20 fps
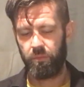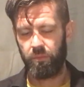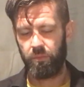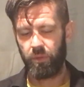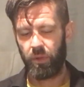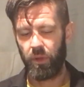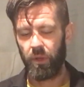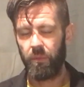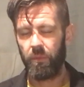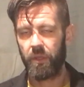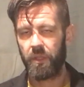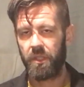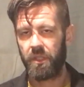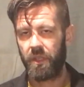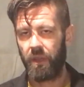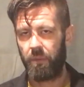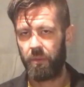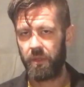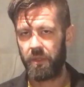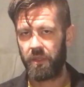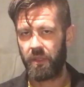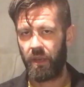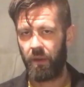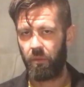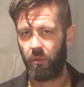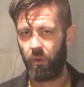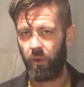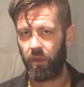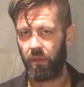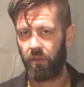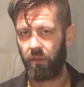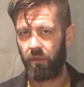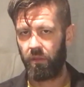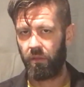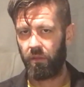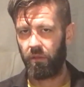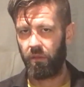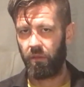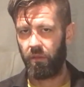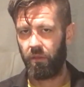pretty much step in step with
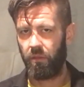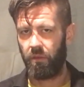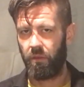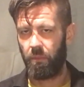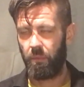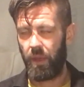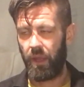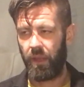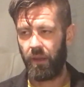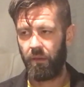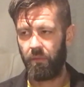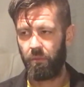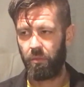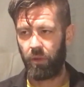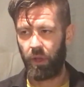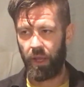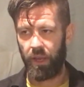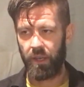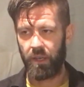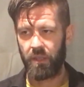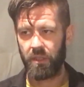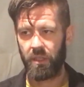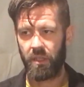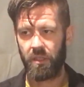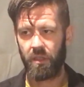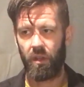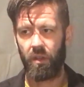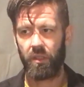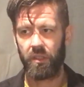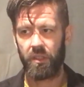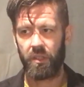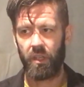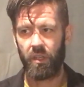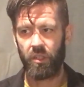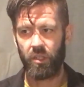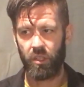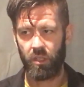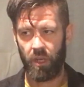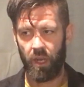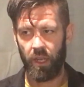the main players as long as they're
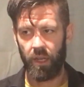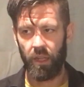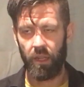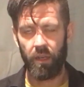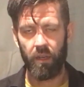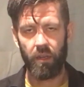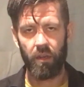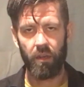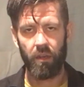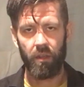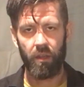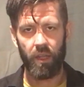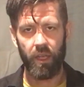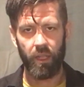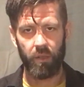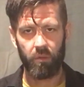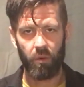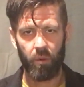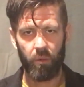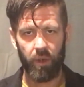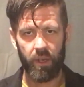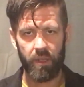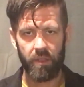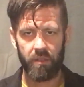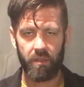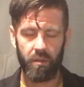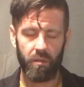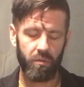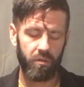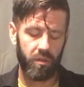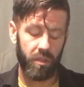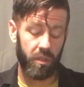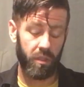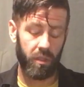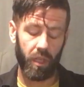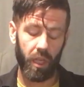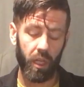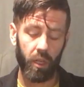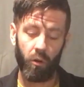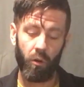traded in equal ways. So just
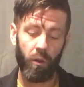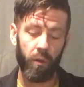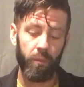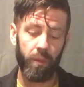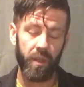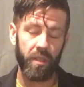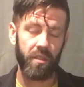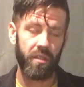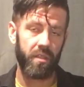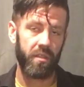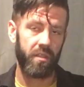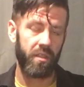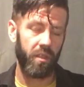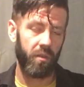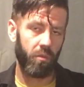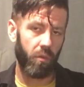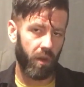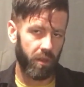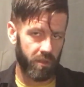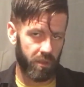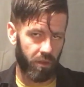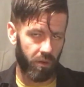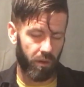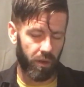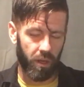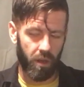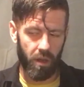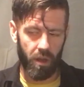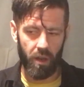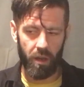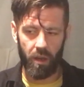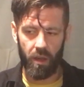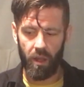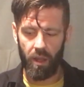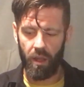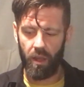look at Coinbase to see what's going on.